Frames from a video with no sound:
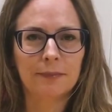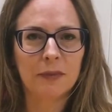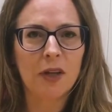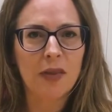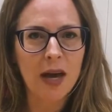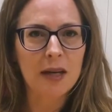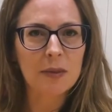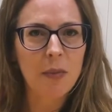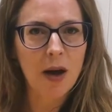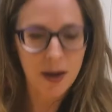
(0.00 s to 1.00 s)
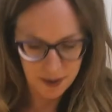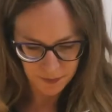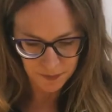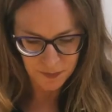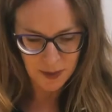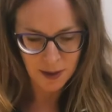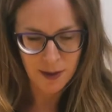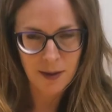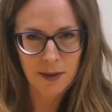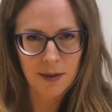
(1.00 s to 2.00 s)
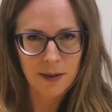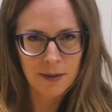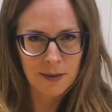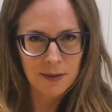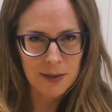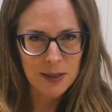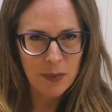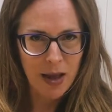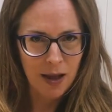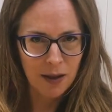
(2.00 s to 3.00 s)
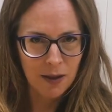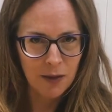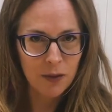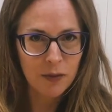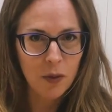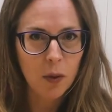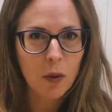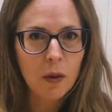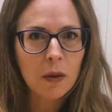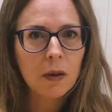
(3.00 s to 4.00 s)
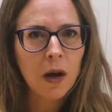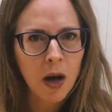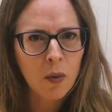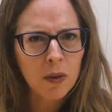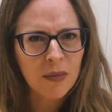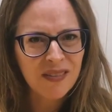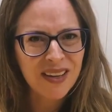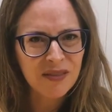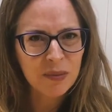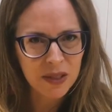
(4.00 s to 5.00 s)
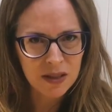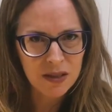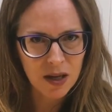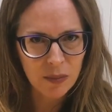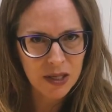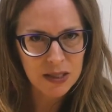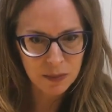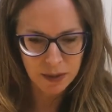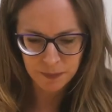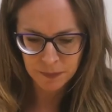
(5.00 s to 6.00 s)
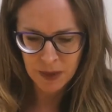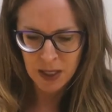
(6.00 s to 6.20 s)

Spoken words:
So that is my spell for I want my favourite meal tonight, please, Mum.